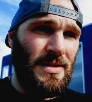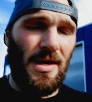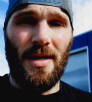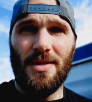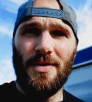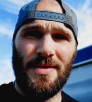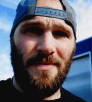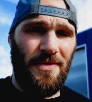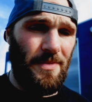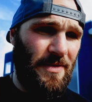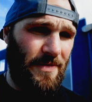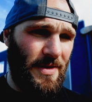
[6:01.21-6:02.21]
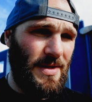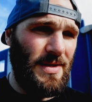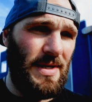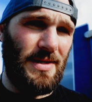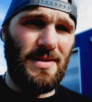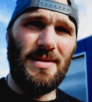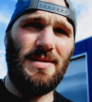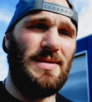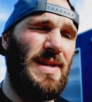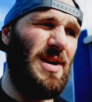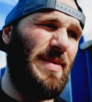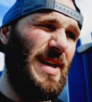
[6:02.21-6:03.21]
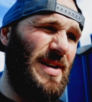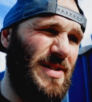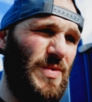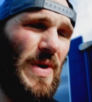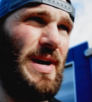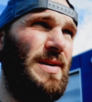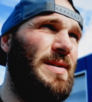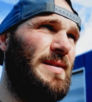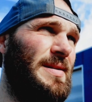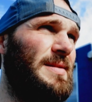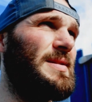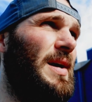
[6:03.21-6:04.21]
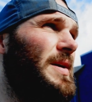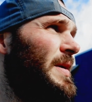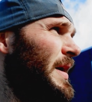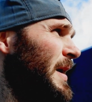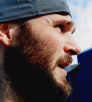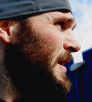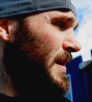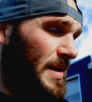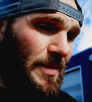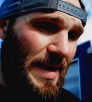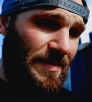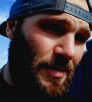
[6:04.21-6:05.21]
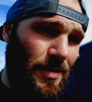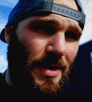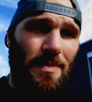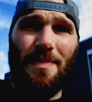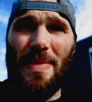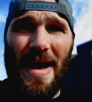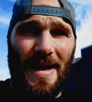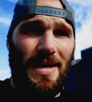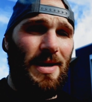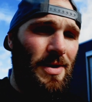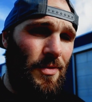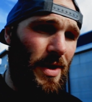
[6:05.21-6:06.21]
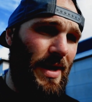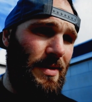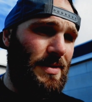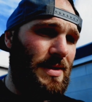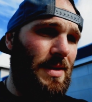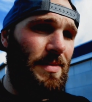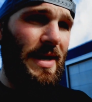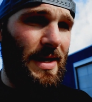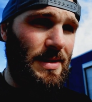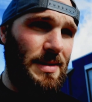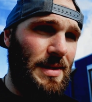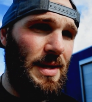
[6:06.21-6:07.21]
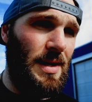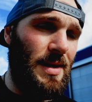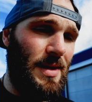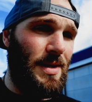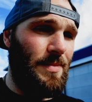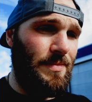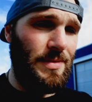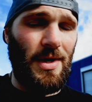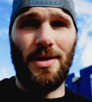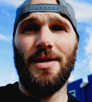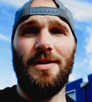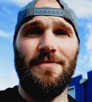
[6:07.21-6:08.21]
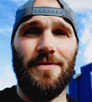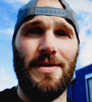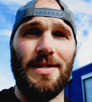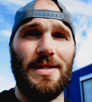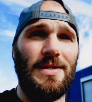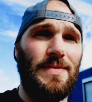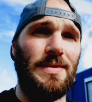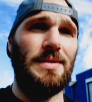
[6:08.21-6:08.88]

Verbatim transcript: Not doing some filming for Nelson, so that'll be good as well. So we have a really bad workout to come next. Um, not looking forward to this